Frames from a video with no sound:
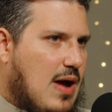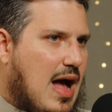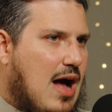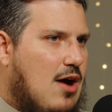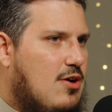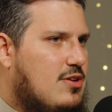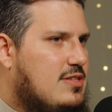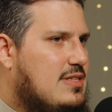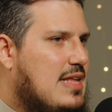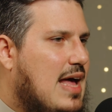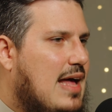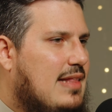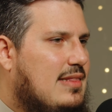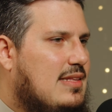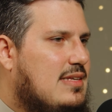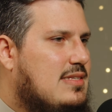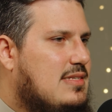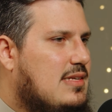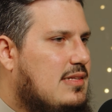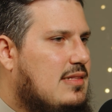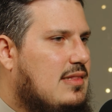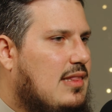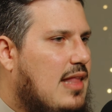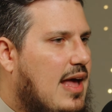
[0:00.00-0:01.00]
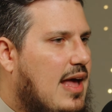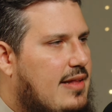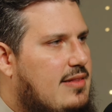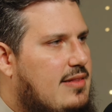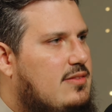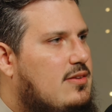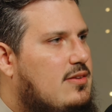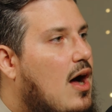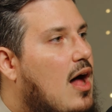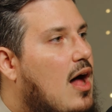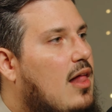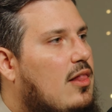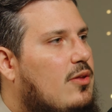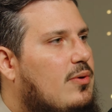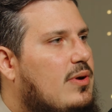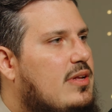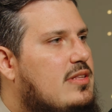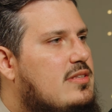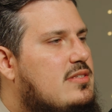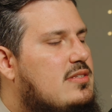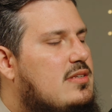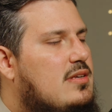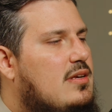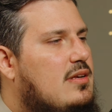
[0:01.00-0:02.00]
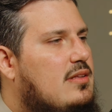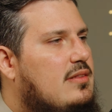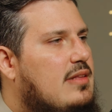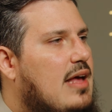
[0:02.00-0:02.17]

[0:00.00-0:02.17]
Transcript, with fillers: how is that this enlightened tolerance